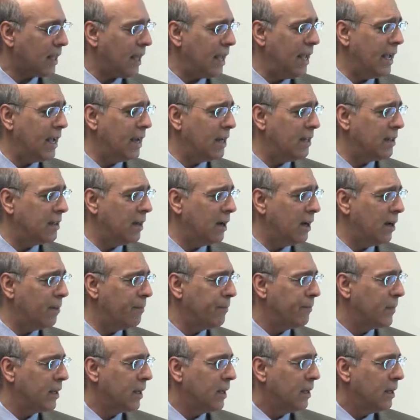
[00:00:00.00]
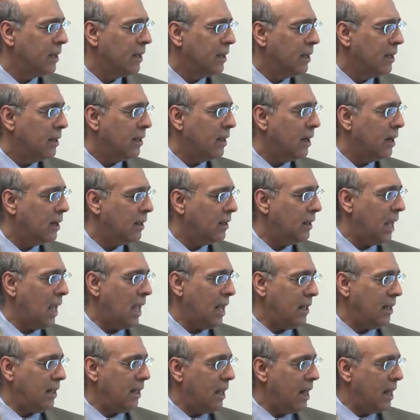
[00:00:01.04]
And um,
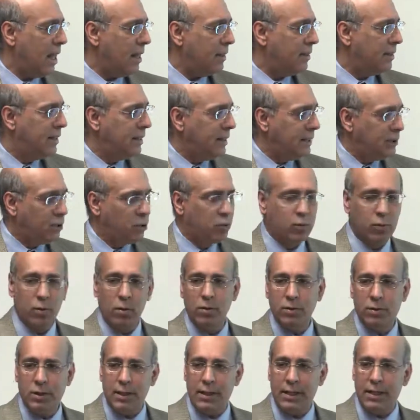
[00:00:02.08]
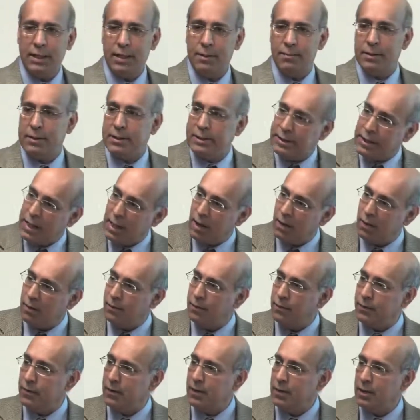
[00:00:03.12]
these drusen in
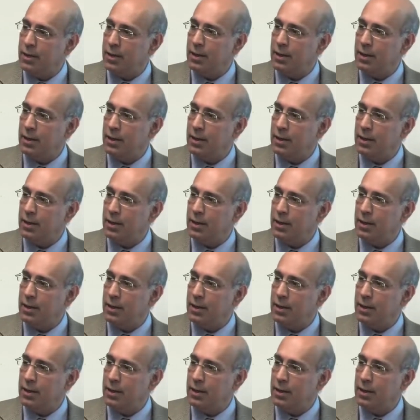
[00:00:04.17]
themselves